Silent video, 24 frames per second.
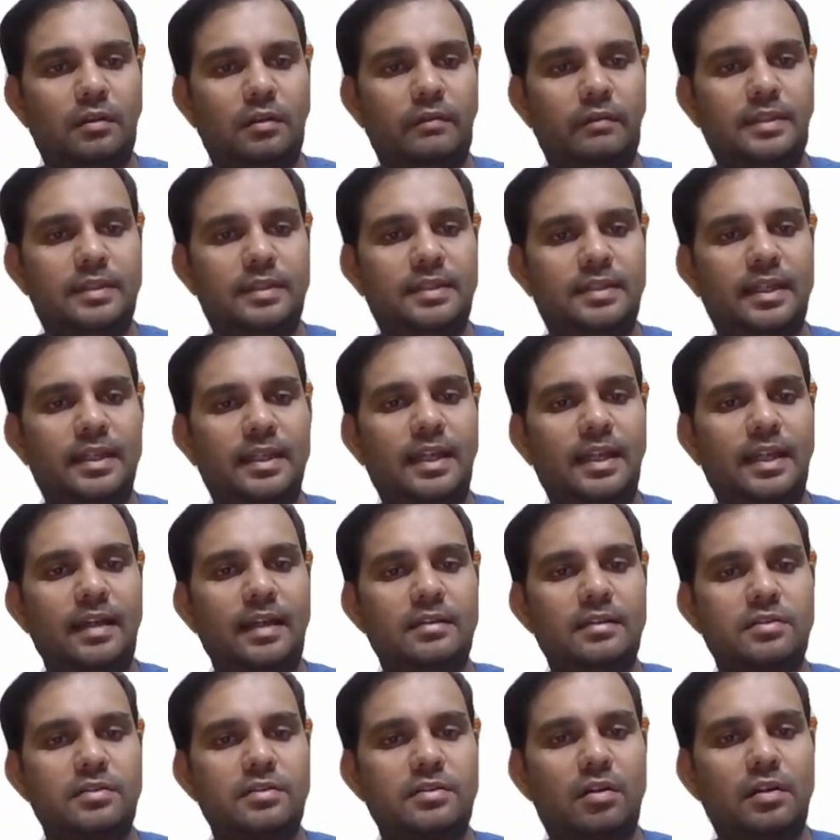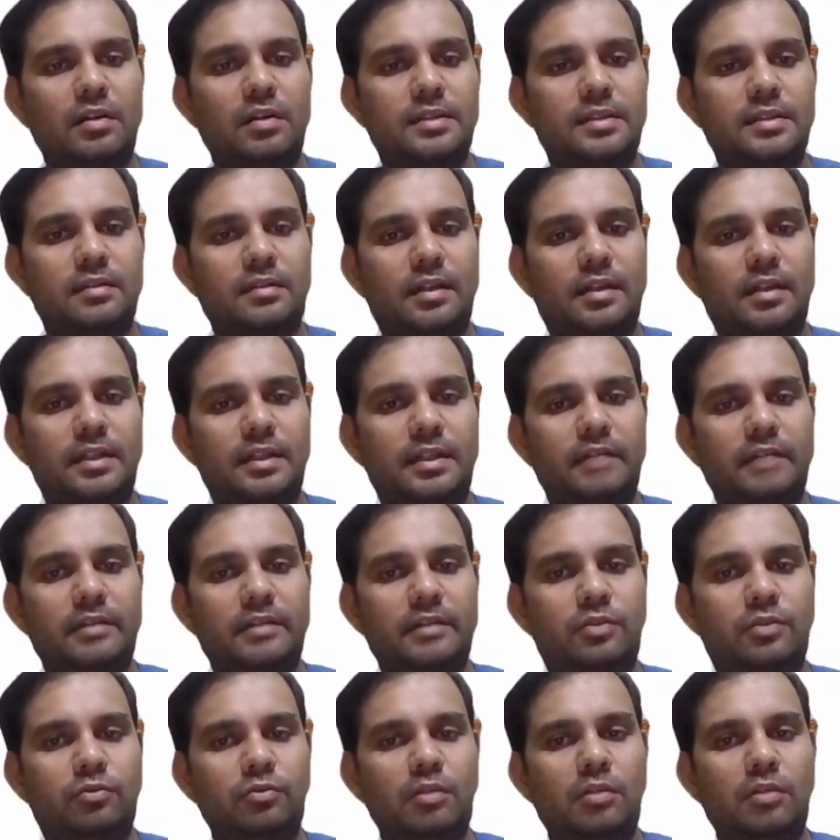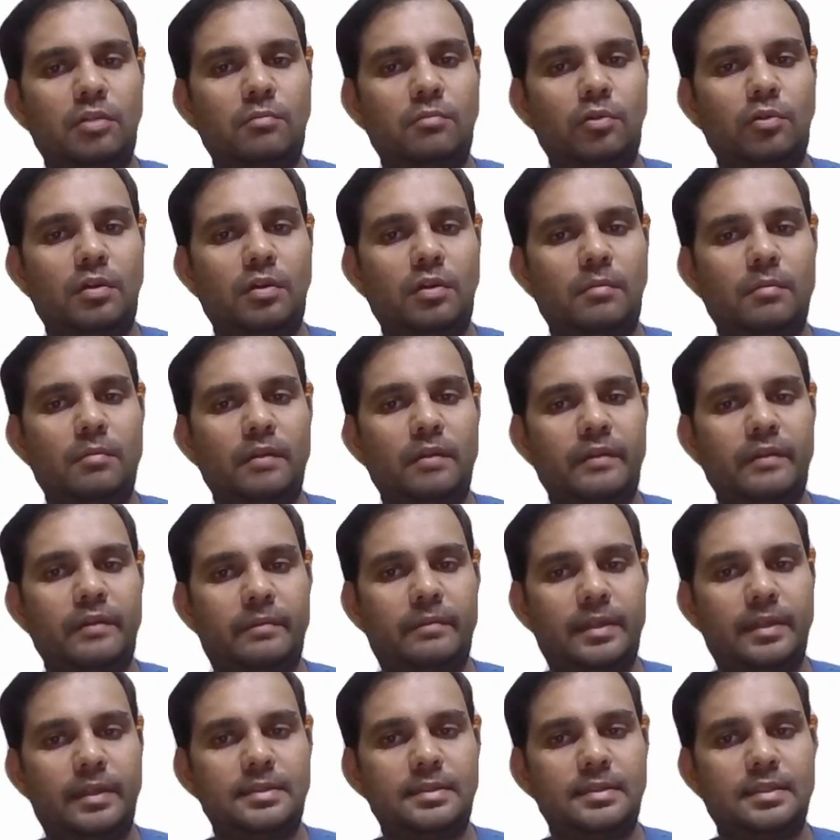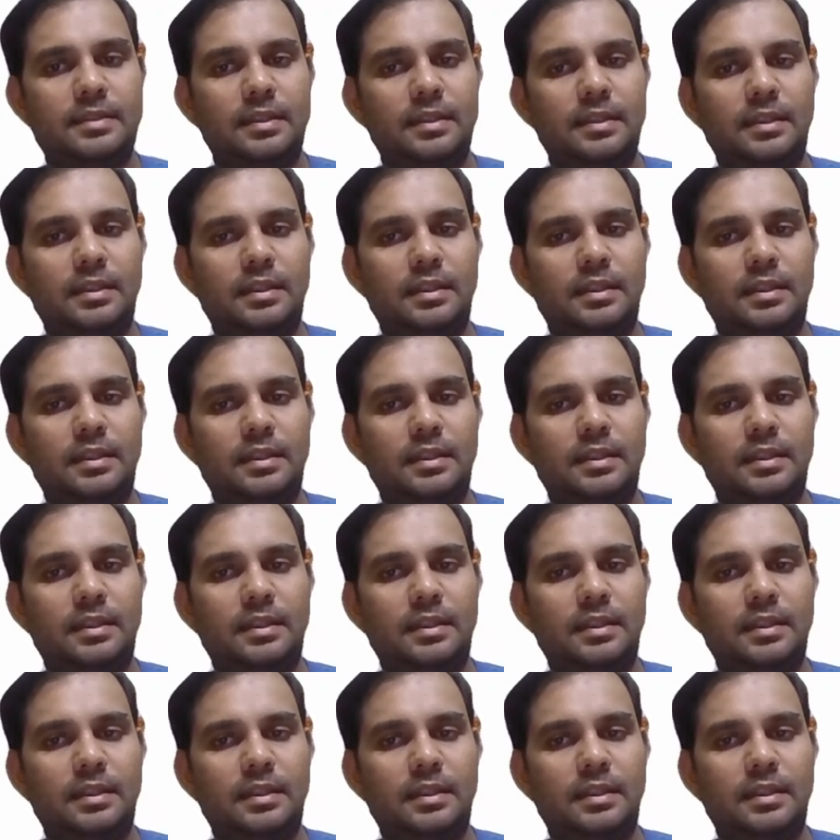When a single angle strut is connected with two or more number of rivets,